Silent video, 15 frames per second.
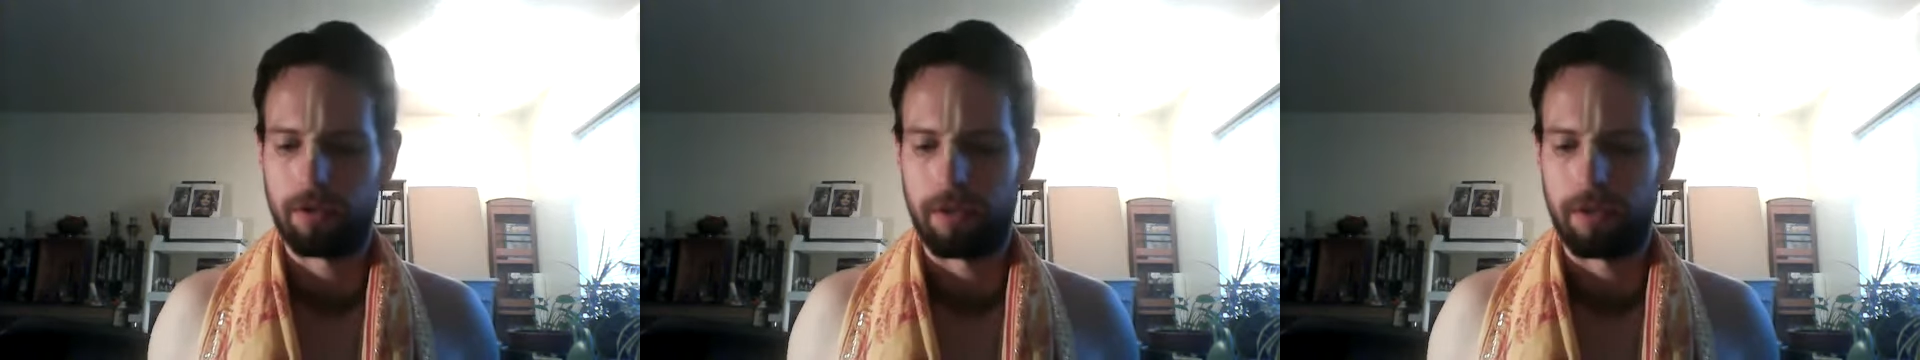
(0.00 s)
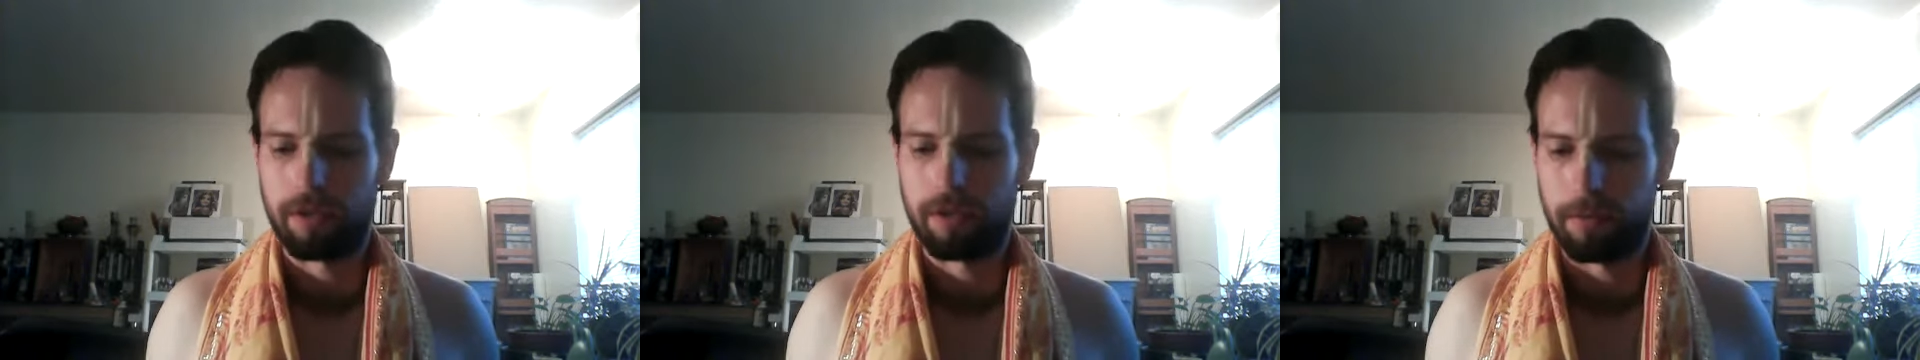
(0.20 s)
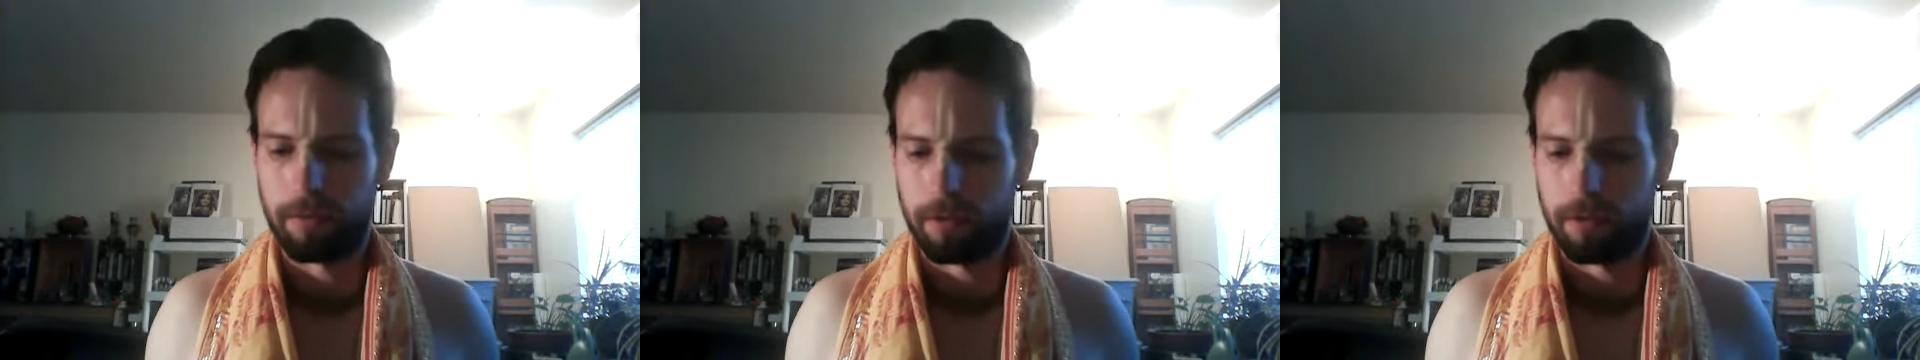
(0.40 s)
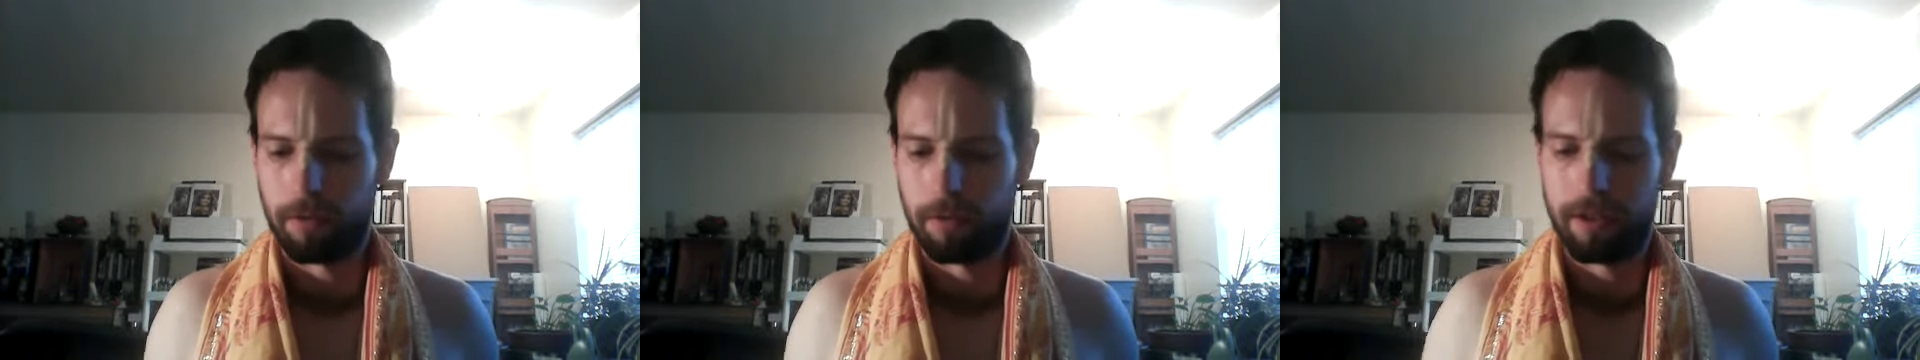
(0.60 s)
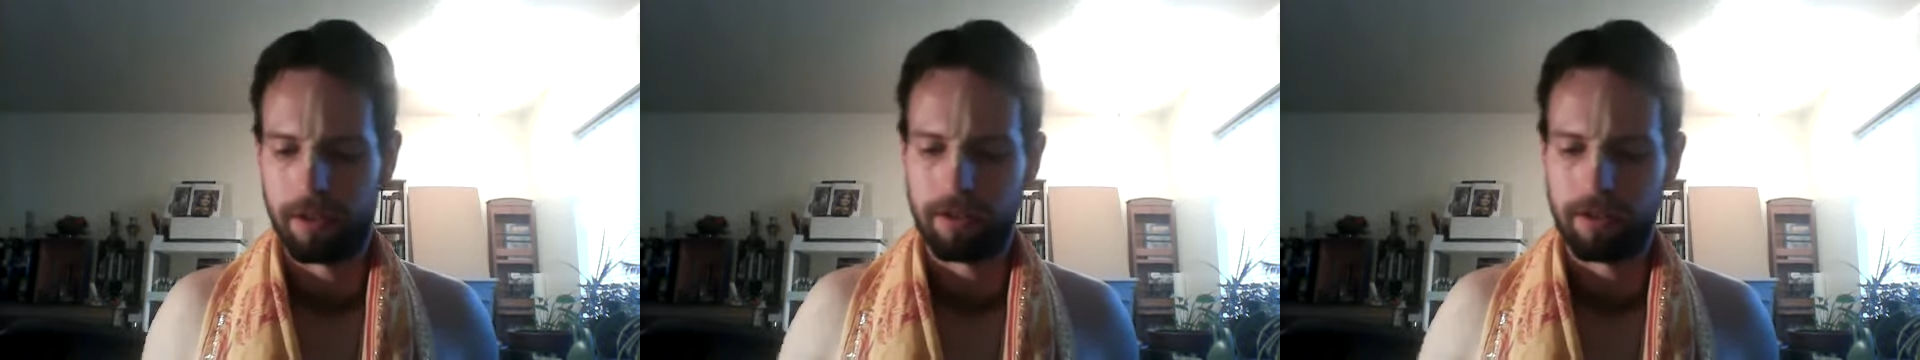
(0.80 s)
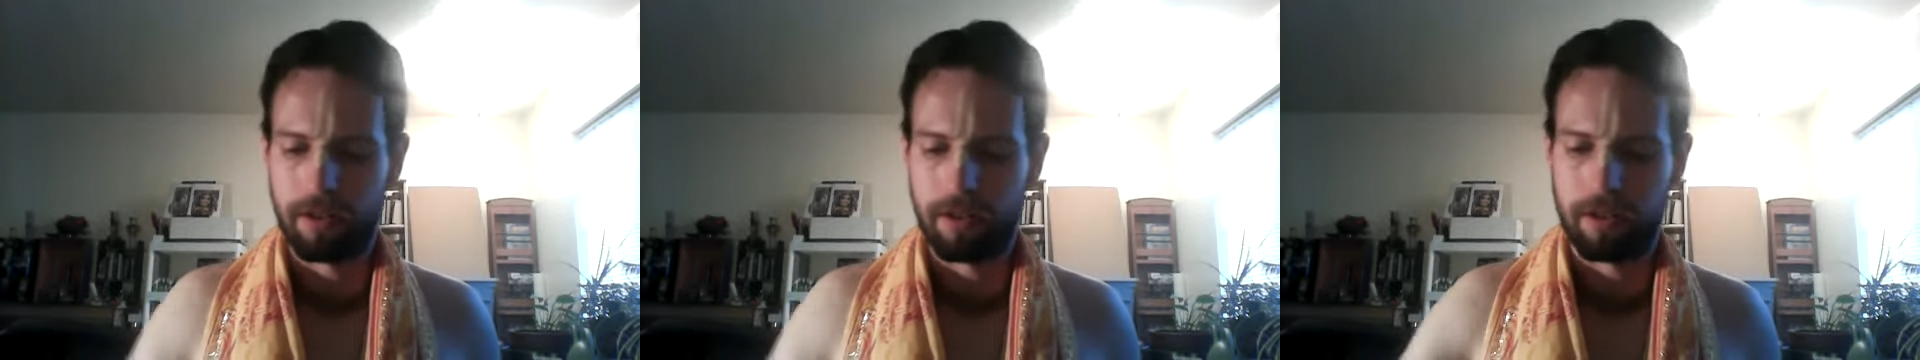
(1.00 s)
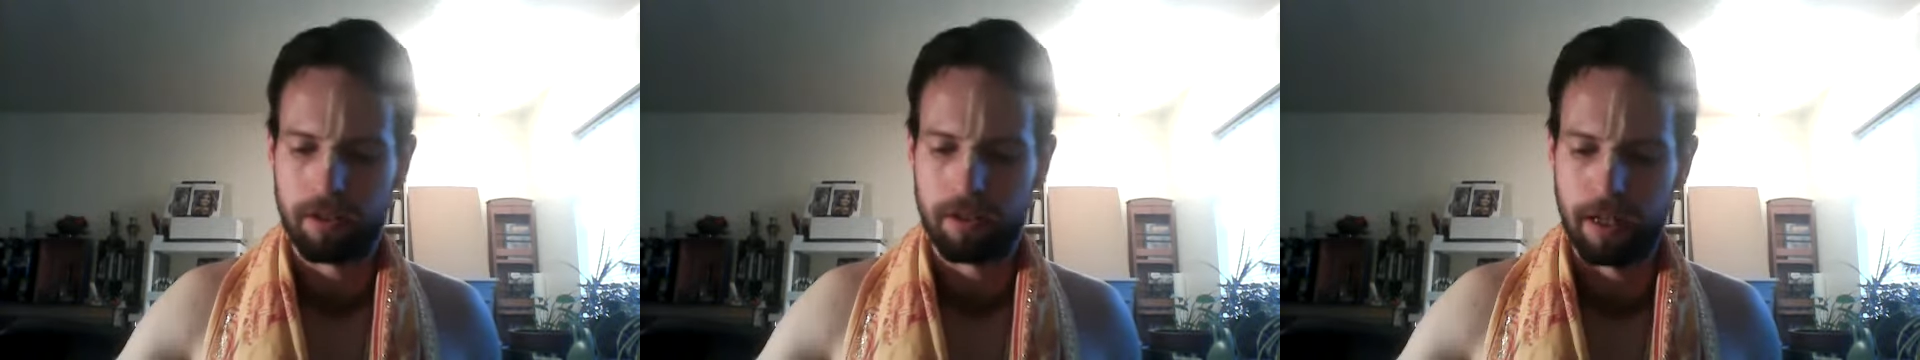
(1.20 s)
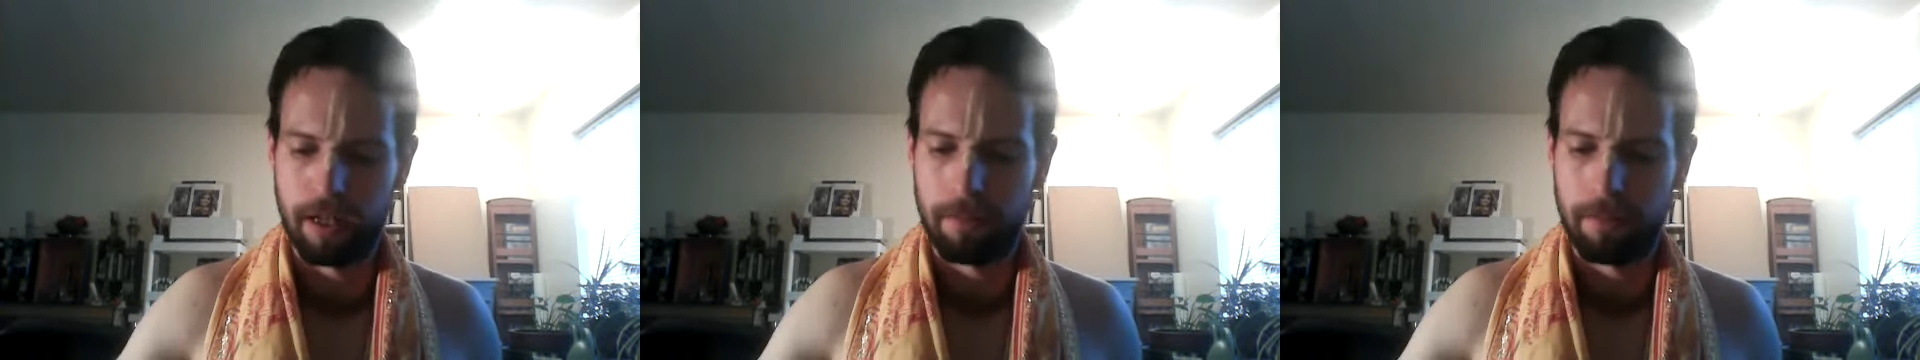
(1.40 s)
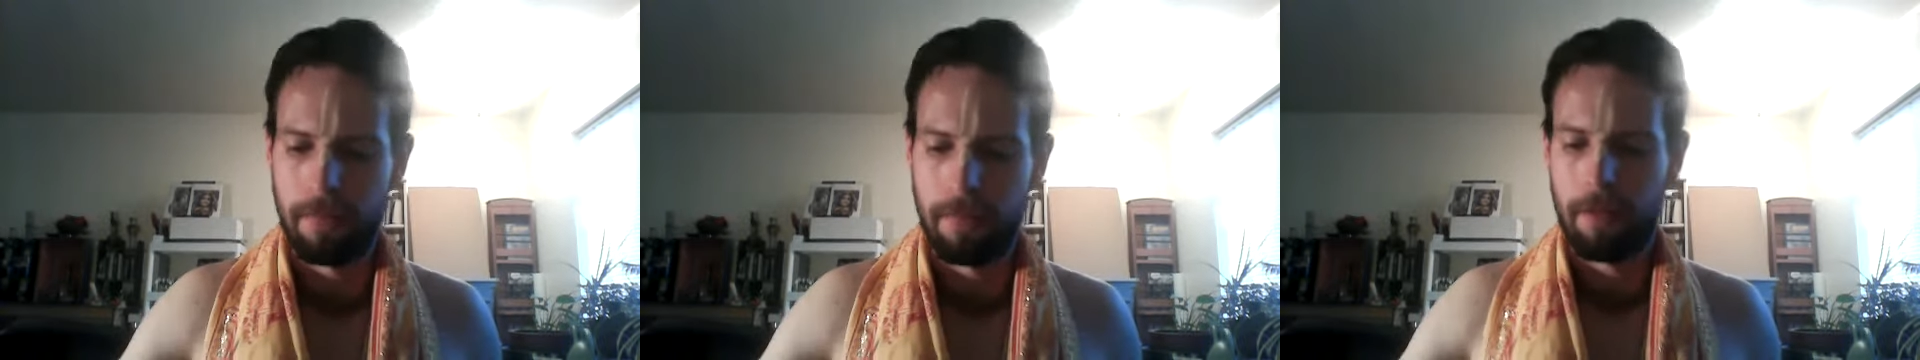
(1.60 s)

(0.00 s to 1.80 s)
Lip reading: quite simple, quite easy to understand.